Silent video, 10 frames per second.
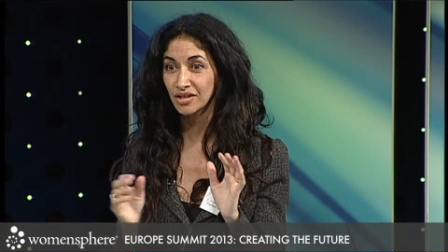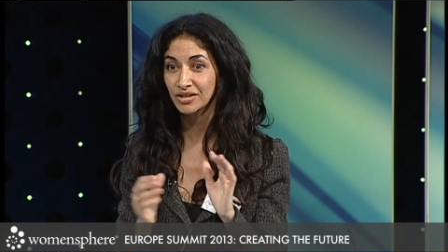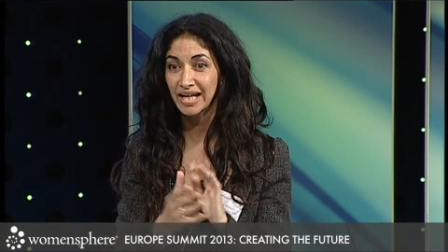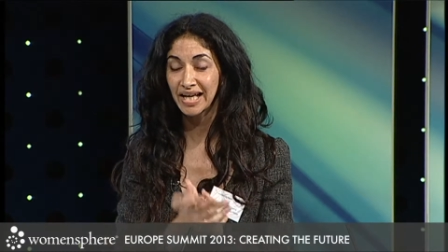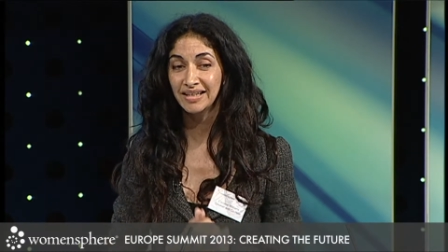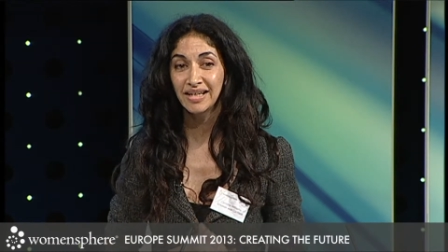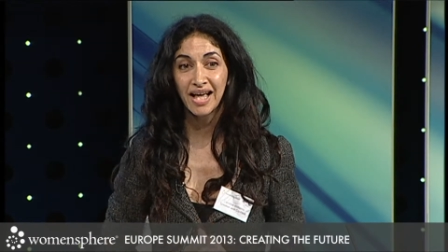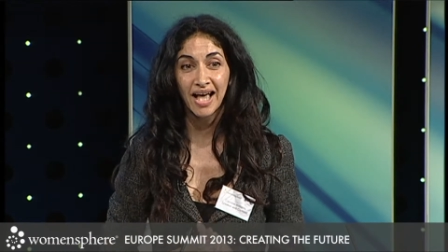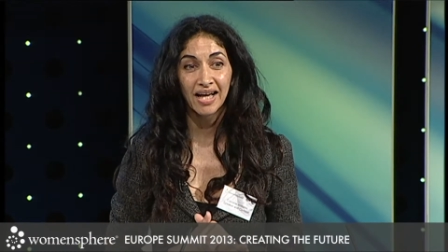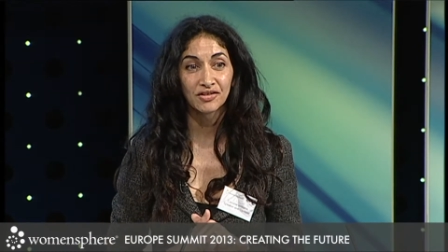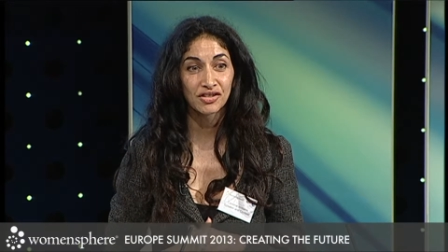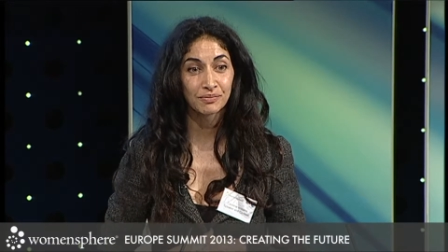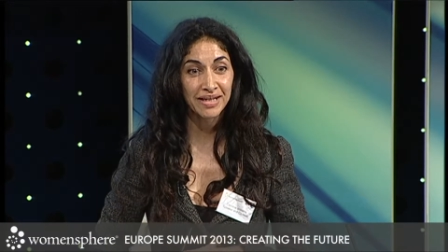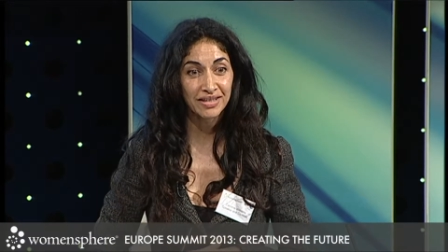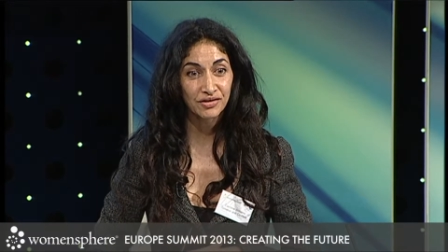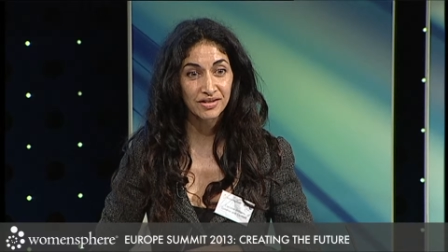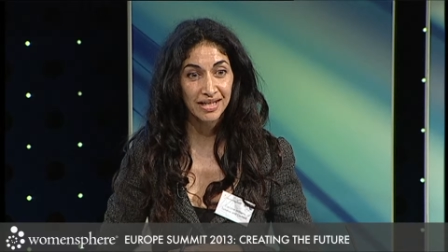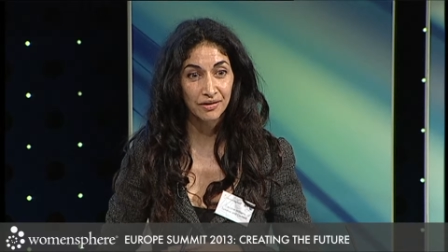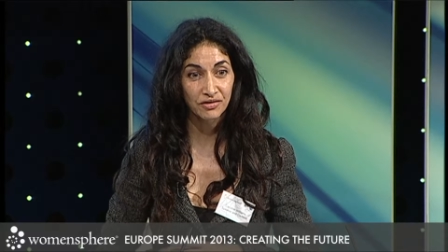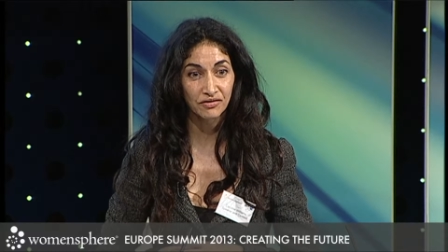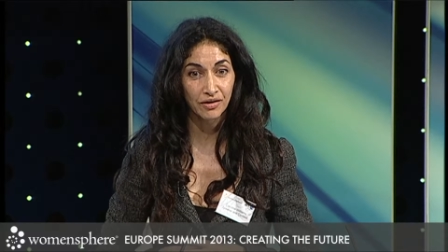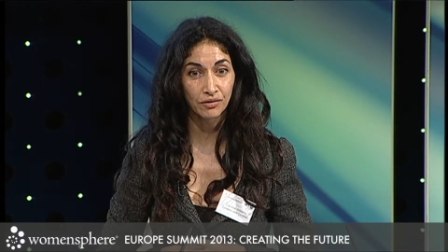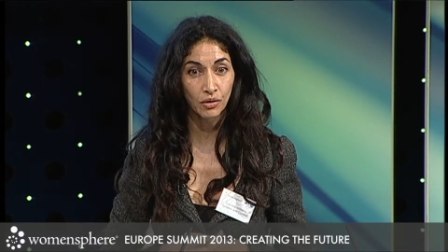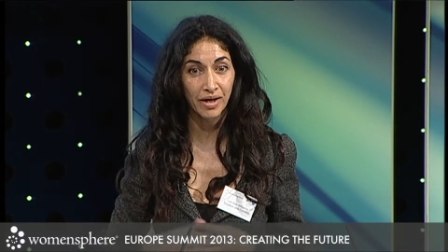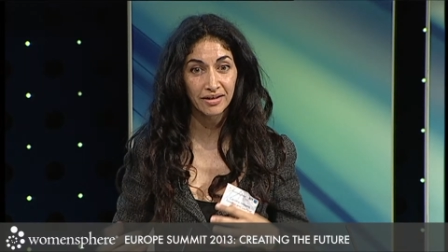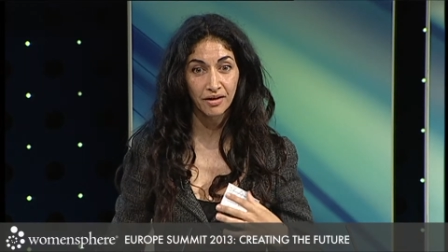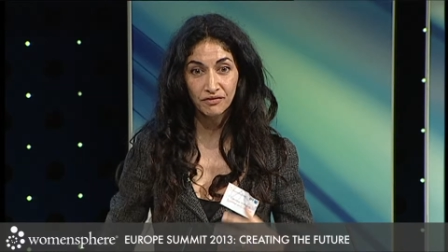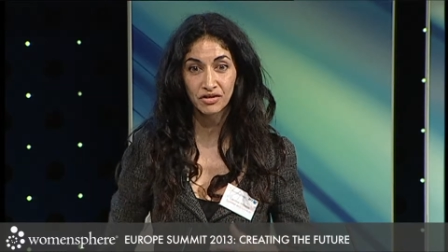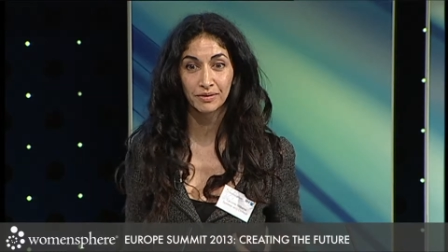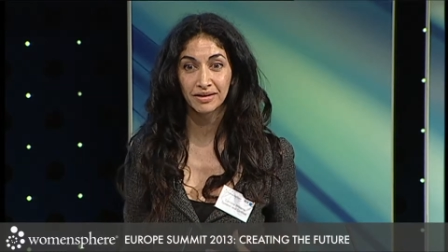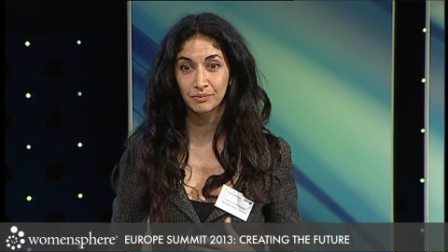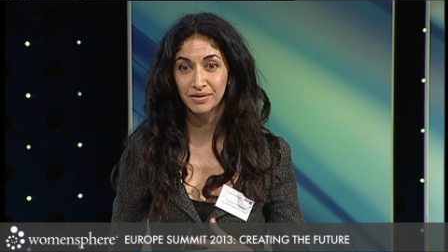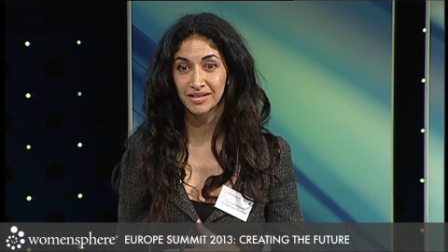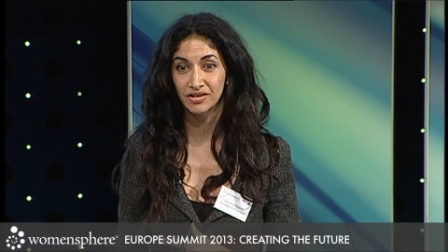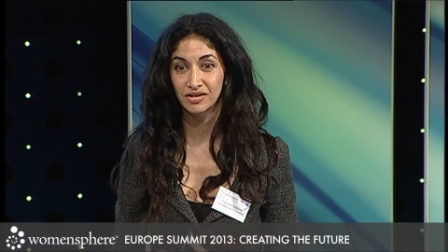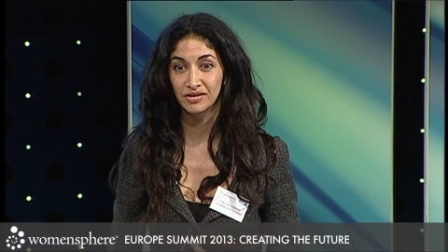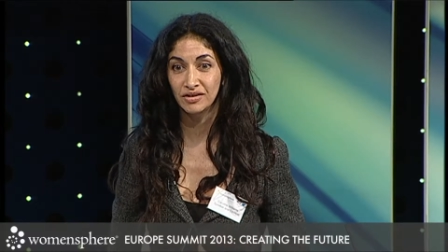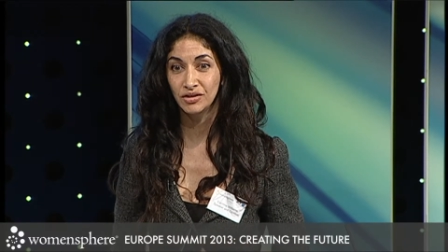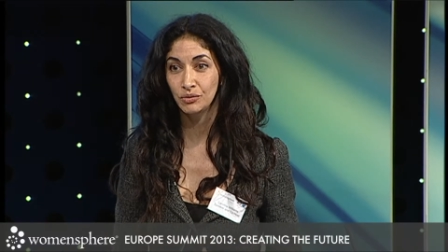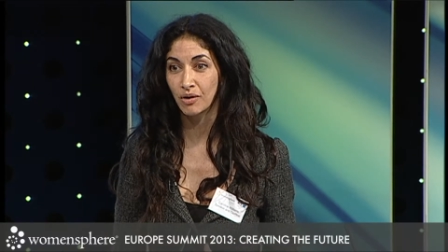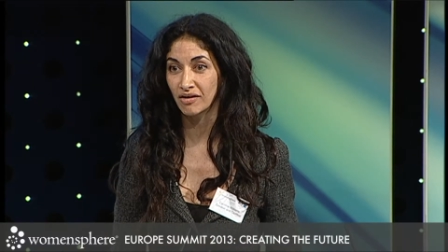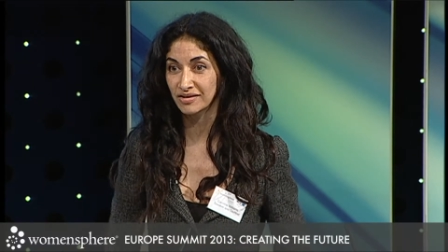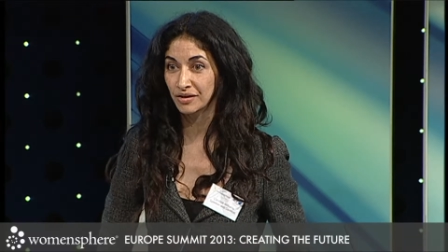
okay, and just make yourselves feel quite comfortable in the position you are.